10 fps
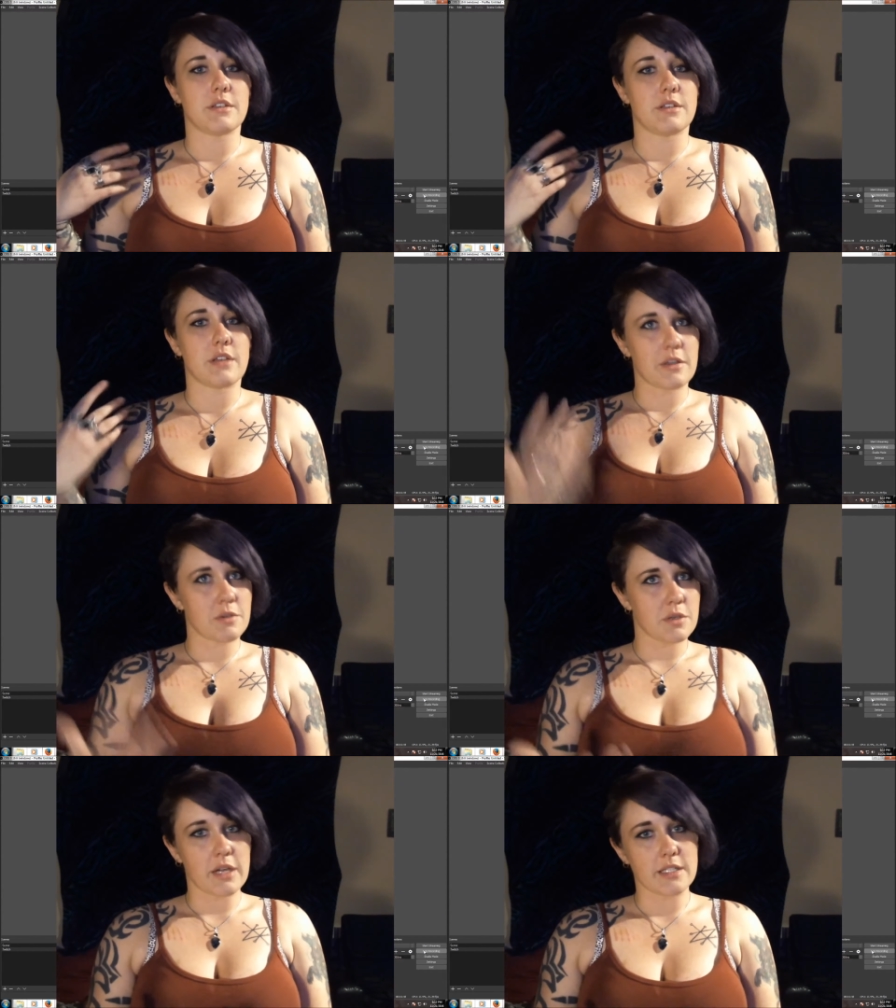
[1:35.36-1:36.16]
I know
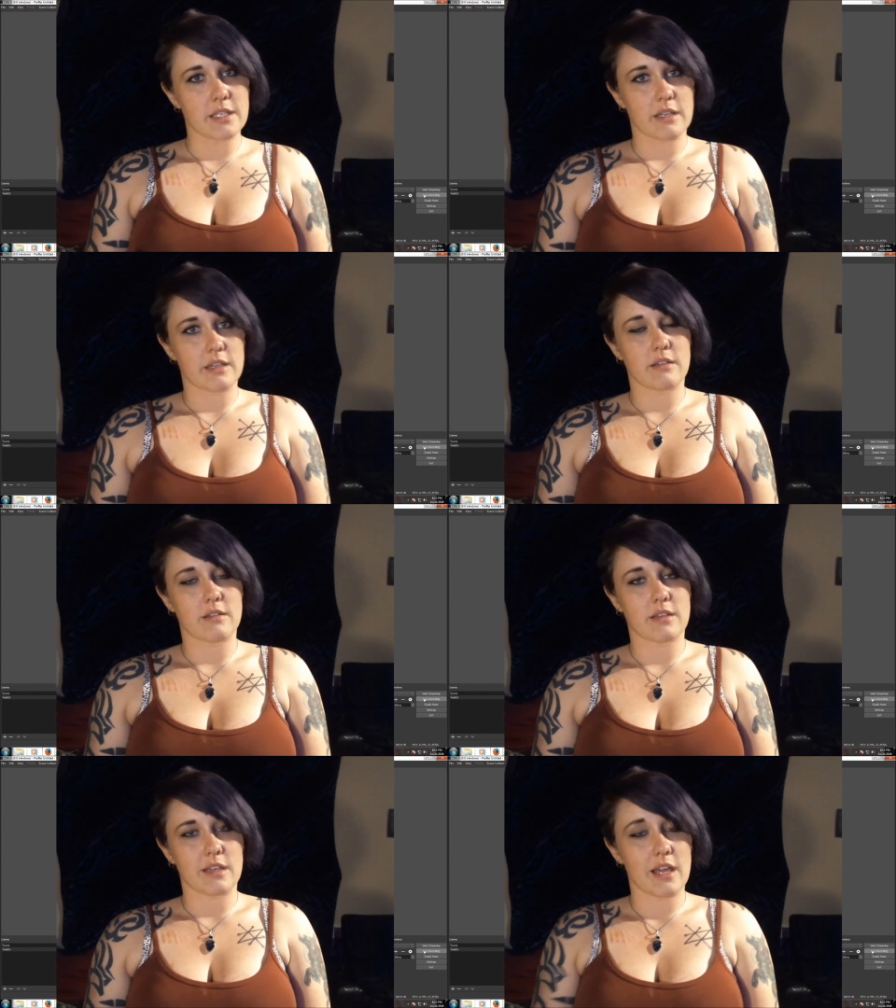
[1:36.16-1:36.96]
you guys can
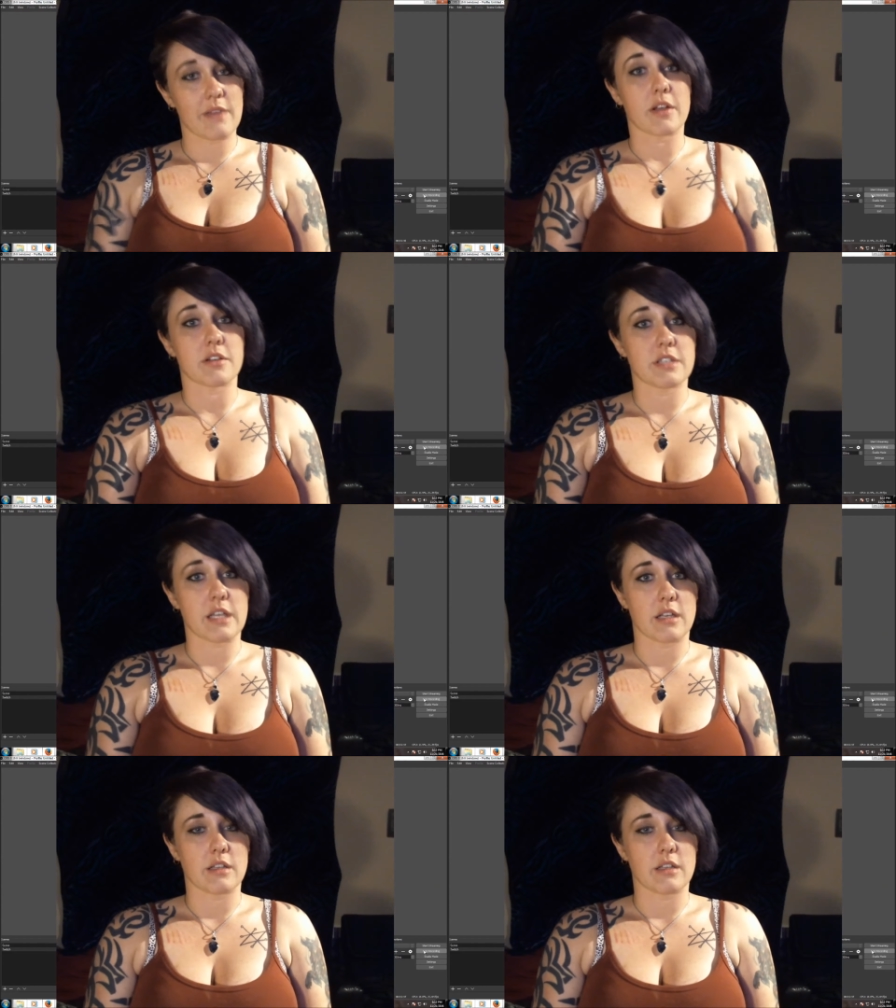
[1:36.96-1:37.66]
kind of understand.